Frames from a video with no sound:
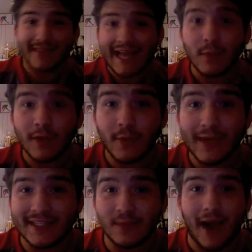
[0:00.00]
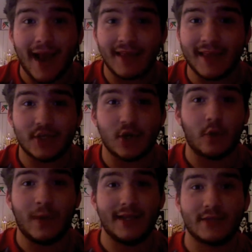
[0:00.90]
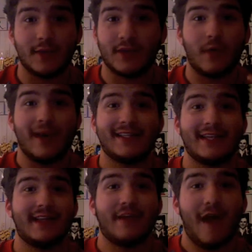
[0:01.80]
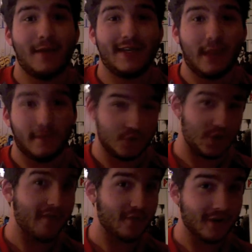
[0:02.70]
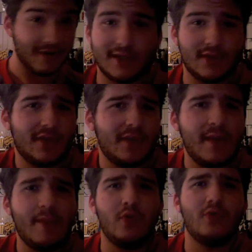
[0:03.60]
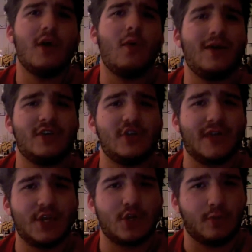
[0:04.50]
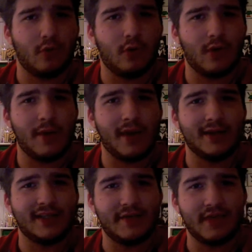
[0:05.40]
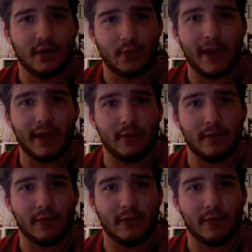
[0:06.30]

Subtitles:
That's one of the reasons why I think Shark Week is one of the greatest things to ever happen to television ever. There's so many people who don't watch educational programming on TV on a regular